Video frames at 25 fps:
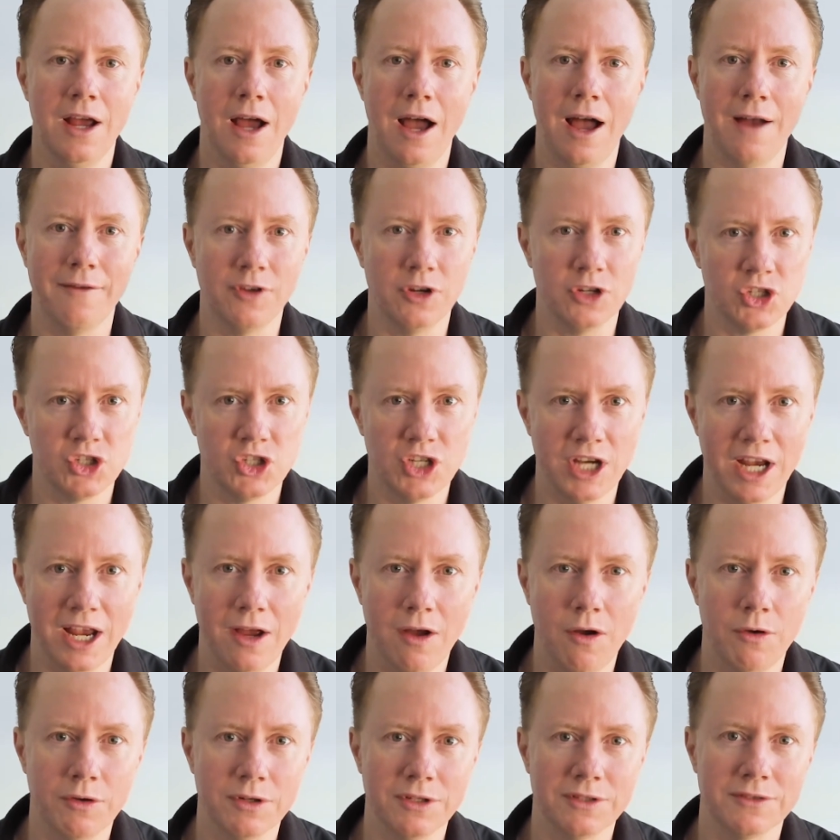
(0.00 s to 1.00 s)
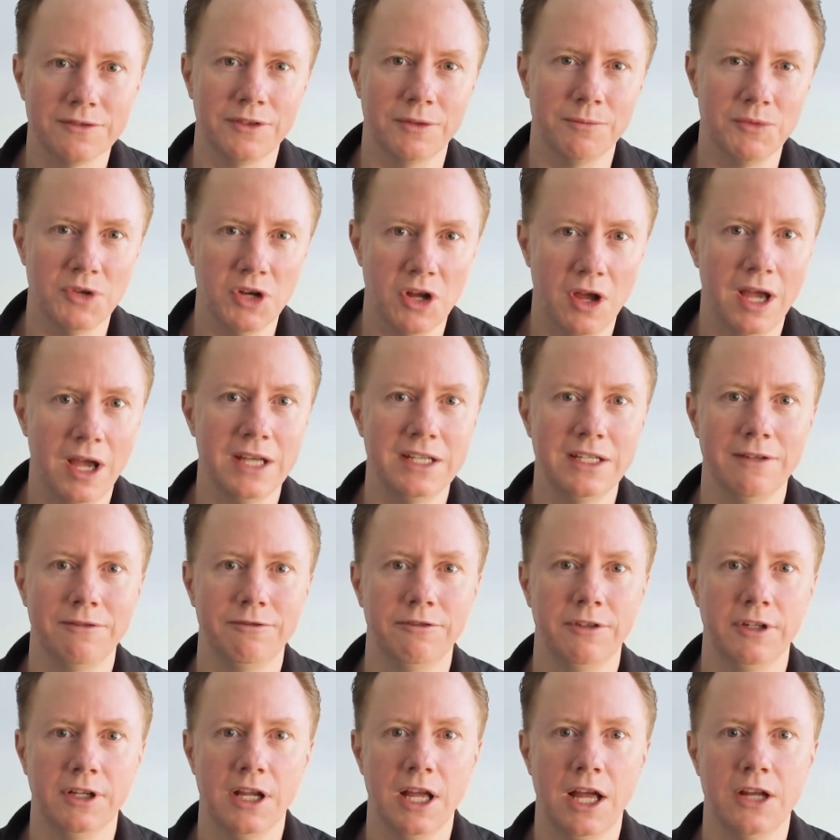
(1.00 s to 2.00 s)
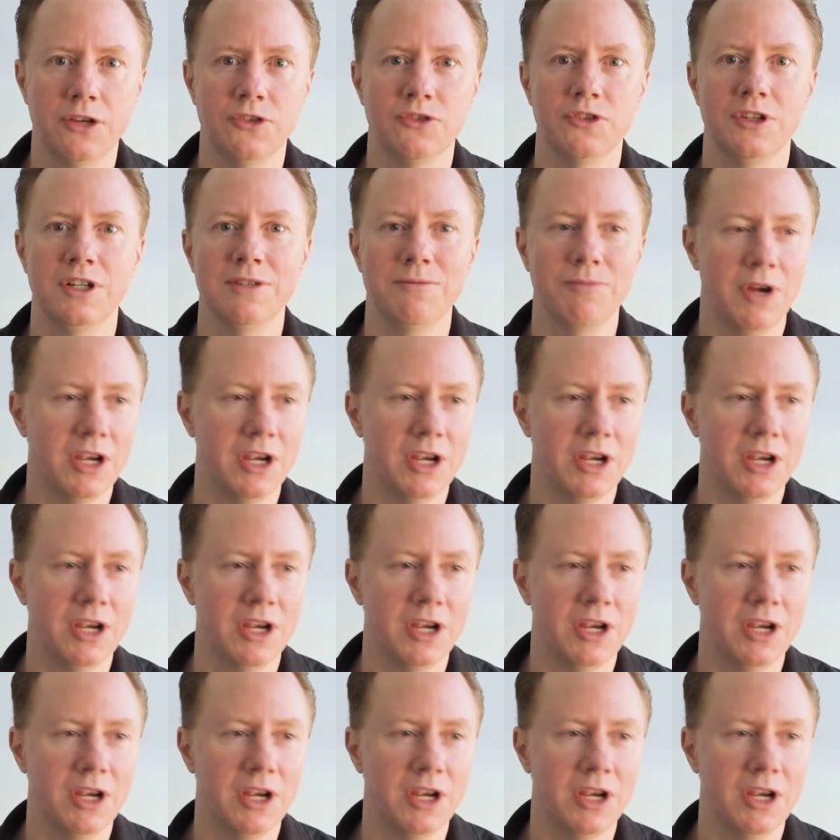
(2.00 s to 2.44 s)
I've got shareholders from 9 different countries.